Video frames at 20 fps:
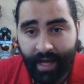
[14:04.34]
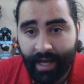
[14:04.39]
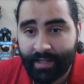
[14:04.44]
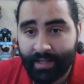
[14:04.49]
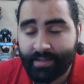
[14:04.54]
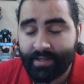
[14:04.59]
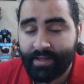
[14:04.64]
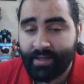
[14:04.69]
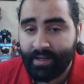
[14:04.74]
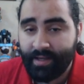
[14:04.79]

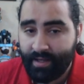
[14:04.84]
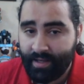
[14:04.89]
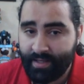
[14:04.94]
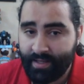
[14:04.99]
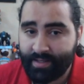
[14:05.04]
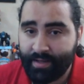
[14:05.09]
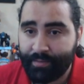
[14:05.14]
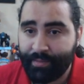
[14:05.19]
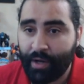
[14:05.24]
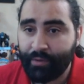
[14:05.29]
that
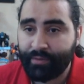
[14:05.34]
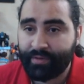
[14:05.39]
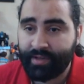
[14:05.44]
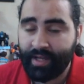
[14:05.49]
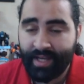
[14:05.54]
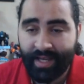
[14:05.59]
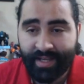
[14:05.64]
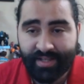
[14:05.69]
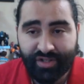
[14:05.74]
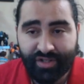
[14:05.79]
is about
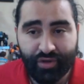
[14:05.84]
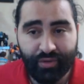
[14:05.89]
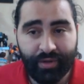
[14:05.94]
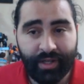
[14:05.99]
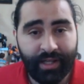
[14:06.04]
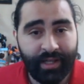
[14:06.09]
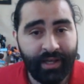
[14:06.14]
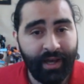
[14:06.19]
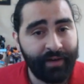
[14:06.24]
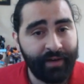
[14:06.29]
the
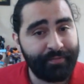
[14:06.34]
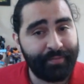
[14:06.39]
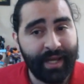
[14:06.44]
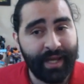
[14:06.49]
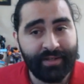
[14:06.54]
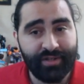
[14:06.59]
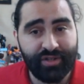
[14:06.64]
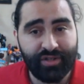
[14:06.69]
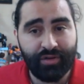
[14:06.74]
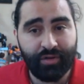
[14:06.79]
history of
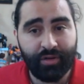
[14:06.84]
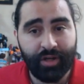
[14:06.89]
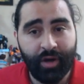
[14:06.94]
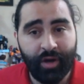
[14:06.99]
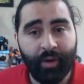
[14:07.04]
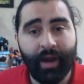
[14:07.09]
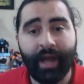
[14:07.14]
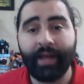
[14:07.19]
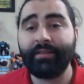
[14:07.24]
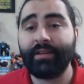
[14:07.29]
Ben's
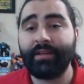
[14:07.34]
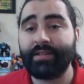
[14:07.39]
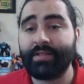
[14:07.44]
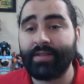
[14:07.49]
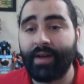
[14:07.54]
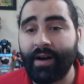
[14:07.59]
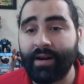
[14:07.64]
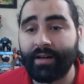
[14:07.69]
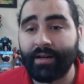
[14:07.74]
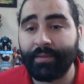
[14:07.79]
studio, and they
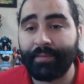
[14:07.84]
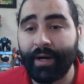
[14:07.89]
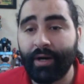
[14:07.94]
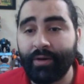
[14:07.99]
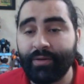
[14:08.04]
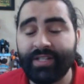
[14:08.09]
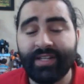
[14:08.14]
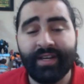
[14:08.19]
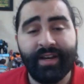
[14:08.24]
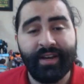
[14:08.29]
talk
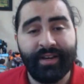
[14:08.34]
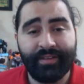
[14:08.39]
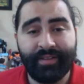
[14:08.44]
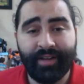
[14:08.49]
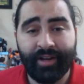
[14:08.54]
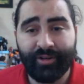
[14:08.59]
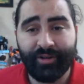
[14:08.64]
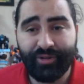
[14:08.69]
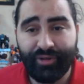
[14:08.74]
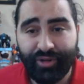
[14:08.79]
about
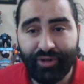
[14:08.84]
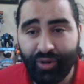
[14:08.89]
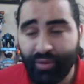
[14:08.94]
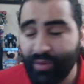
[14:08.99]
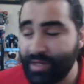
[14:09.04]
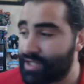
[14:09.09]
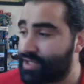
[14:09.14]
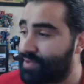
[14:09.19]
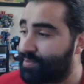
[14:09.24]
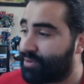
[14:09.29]
their
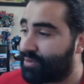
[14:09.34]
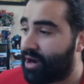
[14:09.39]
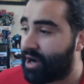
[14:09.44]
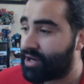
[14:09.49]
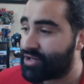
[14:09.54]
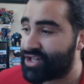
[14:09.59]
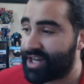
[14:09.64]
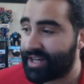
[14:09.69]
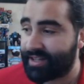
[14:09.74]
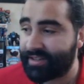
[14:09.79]
newest
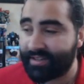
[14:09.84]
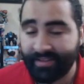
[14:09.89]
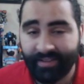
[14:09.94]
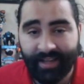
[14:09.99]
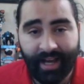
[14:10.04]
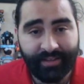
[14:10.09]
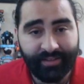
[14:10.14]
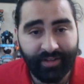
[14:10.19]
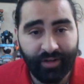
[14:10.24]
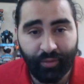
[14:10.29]
project
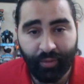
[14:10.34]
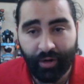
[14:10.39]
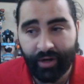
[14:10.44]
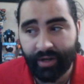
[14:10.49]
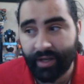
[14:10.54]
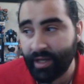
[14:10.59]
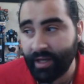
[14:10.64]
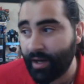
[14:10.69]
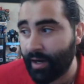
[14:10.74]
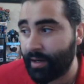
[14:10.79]
that they're
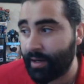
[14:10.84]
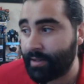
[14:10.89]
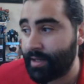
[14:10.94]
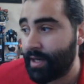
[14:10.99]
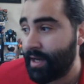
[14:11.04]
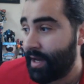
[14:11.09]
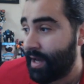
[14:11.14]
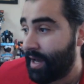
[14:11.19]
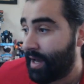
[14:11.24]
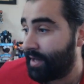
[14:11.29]
working on,
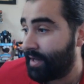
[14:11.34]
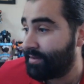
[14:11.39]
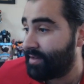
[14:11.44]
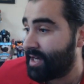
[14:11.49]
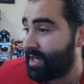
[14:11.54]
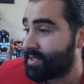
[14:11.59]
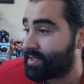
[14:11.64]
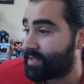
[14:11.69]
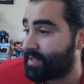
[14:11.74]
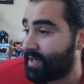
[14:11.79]
and
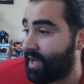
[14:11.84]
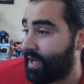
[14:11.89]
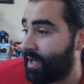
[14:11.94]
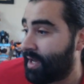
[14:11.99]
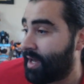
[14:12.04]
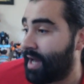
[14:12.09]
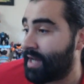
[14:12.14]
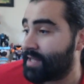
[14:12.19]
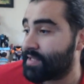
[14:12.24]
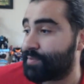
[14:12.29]
they
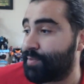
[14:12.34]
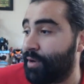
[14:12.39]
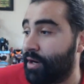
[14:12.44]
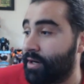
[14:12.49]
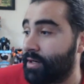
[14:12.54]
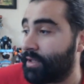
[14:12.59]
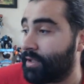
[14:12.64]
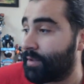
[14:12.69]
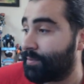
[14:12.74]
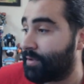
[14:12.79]
say, as
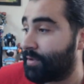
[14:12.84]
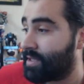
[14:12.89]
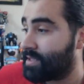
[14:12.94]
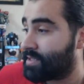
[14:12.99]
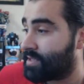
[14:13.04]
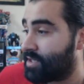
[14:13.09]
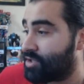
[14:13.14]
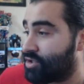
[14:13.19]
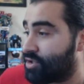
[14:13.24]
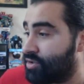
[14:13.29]
part of the
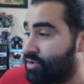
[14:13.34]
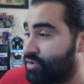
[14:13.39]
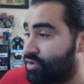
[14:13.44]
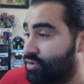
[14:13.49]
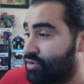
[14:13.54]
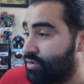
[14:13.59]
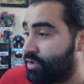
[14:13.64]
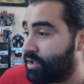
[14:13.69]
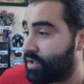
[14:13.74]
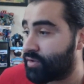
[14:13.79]
PlayStation
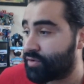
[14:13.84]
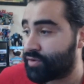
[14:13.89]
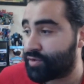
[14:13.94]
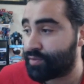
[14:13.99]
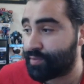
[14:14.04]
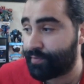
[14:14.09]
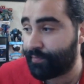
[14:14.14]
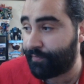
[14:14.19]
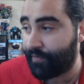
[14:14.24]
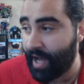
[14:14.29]

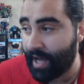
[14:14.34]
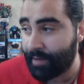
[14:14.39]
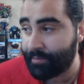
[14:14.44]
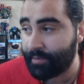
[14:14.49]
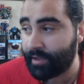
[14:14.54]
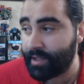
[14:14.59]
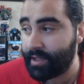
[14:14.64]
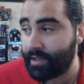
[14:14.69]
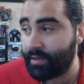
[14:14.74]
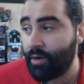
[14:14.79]
Studios
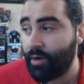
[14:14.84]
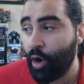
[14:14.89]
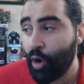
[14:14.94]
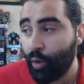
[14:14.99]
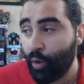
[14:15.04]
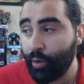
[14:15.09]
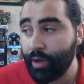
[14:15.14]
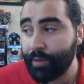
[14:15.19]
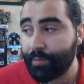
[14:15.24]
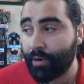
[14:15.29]
family,
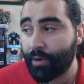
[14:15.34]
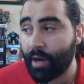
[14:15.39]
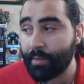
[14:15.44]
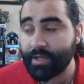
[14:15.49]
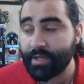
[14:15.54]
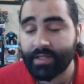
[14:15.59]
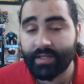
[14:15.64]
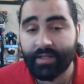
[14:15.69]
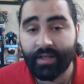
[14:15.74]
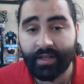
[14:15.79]
we
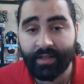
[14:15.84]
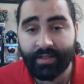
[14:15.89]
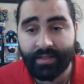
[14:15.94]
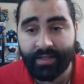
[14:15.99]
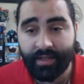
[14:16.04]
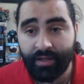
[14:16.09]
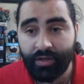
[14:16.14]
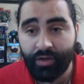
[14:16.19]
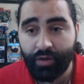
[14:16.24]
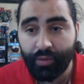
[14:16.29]
promise to
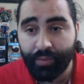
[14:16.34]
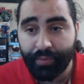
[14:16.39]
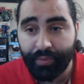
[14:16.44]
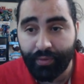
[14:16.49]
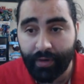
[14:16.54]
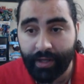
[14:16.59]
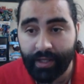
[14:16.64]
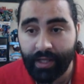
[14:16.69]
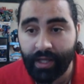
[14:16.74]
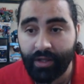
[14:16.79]
continue
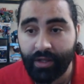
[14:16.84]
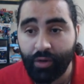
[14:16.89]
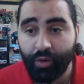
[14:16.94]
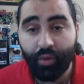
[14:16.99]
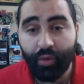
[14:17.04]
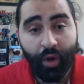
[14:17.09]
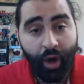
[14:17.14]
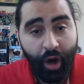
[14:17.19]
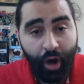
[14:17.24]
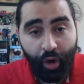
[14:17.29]
bringing
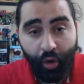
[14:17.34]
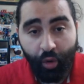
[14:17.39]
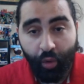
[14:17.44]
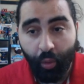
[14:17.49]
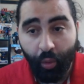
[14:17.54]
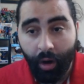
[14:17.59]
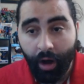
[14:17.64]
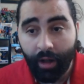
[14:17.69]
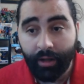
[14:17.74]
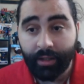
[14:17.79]
you
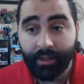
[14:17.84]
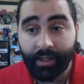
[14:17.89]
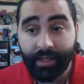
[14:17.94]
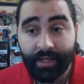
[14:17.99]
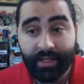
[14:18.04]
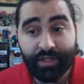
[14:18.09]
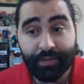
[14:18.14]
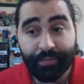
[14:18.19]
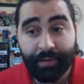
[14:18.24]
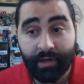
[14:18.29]
quality
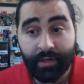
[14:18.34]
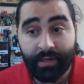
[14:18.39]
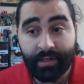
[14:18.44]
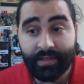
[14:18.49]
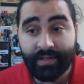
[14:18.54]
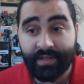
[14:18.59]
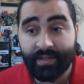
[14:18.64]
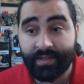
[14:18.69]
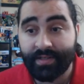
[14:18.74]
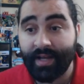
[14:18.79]

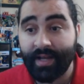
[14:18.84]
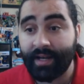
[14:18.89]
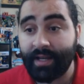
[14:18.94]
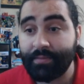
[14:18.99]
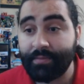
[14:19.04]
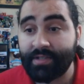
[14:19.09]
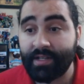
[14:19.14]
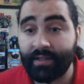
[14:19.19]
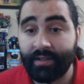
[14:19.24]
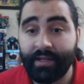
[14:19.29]
experiences that
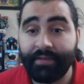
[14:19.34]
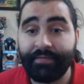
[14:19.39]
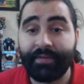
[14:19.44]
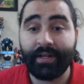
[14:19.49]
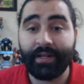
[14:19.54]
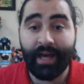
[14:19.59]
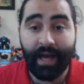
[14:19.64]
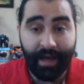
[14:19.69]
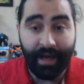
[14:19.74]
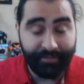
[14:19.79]
aim to leave
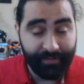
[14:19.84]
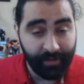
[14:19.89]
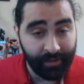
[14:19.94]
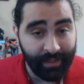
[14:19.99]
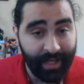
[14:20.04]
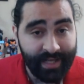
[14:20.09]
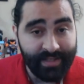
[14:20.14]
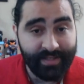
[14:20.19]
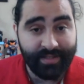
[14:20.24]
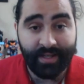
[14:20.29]
an
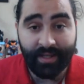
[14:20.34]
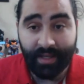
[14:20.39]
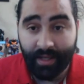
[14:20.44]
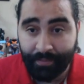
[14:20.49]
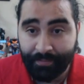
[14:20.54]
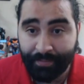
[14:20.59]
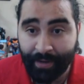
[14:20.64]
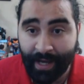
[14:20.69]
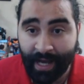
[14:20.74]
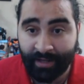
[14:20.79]
everlasting
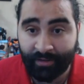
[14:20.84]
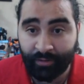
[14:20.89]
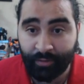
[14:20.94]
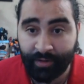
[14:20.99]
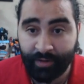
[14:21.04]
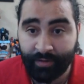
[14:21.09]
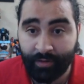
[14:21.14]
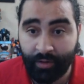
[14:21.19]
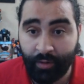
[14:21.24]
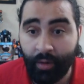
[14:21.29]
impact
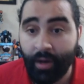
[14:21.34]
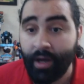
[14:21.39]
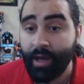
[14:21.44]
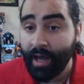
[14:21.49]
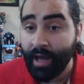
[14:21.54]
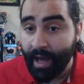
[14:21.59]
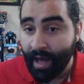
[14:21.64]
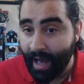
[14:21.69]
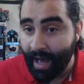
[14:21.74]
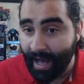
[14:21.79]
with you.
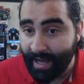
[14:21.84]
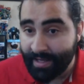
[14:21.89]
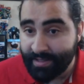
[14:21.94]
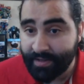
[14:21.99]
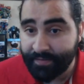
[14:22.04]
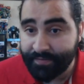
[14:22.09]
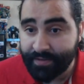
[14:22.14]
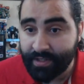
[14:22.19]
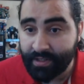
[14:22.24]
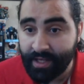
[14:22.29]

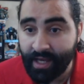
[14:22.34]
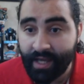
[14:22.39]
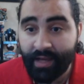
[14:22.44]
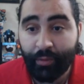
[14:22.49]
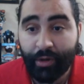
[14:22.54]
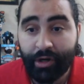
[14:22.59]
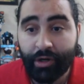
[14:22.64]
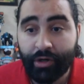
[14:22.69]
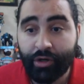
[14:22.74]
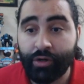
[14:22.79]
As of today,
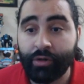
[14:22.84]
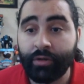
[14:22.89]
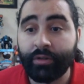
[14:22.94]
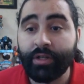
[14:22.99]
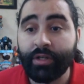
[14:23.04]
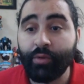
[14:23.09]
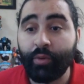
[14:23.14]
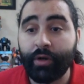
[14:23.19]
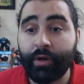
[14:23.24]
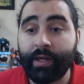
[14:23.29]
we are
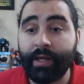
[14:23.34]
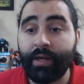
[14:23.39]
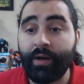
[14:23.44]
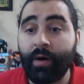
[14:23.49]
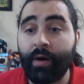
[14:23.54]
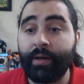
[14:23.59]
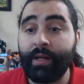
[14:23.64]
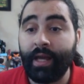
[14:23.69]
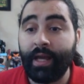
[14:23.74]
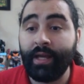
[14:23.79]
currently working
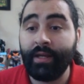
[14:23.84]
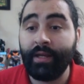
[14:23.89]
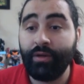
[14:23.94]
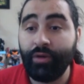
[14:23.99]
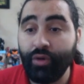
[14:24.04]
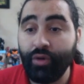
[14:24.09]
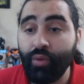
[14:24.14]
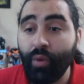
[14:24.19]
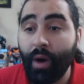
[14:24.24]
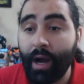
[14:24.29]
on a
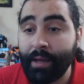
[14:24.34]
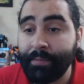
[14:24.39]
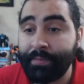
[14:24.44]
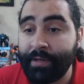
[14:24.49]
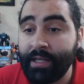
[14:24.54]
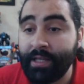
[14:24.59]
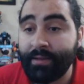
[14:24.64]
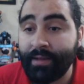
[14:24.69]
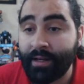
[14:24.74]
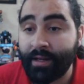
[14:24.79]
new
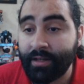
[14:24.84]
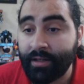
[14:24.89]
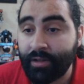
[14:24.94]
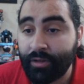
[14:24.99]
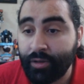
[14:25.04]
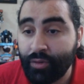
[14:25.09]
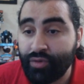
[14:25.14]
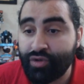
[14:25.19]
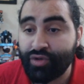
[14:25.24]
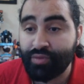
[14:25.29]
IP that
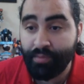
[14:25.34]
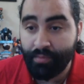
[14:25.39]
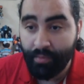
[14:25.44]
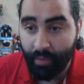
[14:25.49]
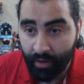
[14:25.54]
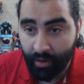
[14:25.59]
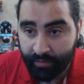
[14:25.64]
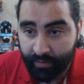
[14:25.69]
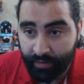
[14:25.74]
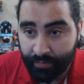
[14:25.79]
includes
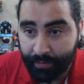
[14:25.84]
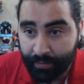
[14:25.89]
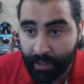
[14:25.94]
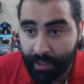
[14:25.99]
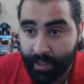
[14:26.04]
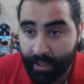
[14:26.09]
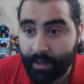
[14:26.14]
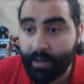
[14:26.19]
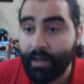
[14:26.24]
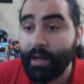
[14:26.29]

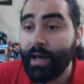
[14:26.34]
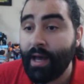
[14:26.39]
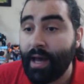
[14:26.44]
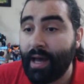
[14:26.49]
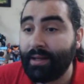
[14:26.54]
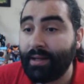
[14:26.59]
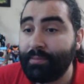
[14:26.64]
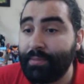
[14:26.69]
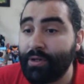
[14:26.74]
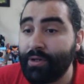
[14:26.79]
multiplayer
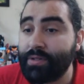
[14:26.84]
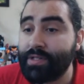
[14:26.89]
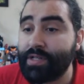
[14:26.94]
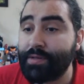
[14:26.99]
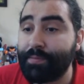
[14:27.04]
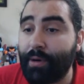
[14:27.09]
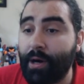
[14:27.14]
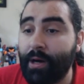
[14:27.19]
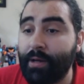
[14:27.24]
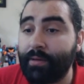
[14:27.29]
and builds
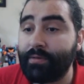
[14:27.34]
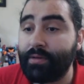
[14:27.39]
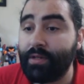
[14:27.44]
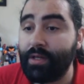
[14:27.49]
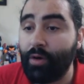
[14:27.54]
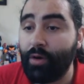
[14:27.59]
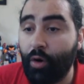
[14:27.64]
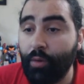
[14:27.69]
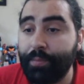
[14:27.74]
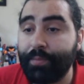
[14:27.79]
upon
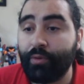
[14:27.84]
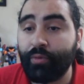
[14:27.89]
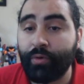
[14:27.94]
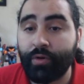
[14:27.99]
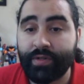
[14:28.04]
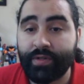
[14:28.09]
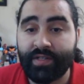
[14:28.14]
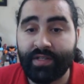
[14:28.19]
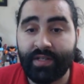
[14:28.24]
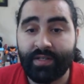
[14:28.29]
the open
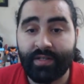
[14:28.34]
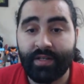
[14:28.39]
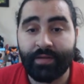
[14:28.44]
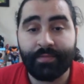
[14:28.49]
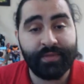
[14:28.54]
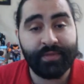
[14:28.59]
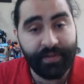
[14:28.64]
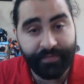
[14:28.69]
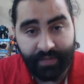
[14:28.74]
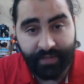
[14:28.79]
world
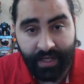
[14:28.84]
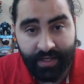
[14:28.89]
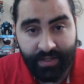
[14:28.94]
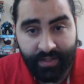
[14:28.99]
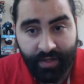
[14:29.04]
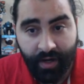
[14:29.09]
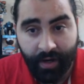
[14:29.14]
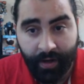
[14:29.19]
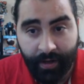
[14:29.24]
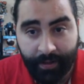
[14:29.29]
systems of
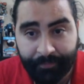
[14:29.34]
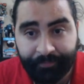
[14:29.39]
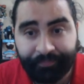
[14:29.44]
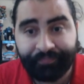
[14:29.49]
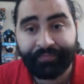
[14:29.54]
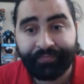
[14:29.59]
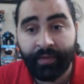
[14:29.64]
Days Gone,